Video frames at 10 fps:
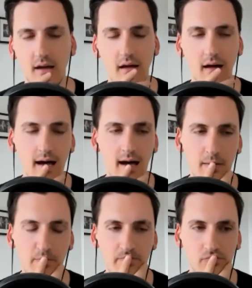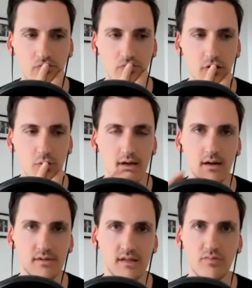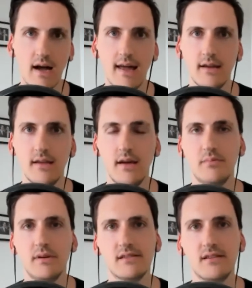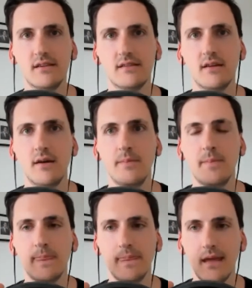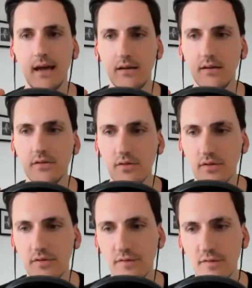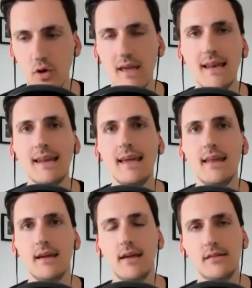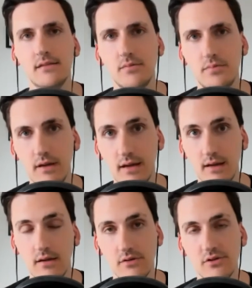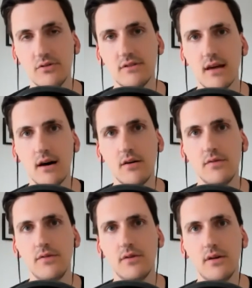Um, when it comes to branding and business, then fully leaning into being your true self.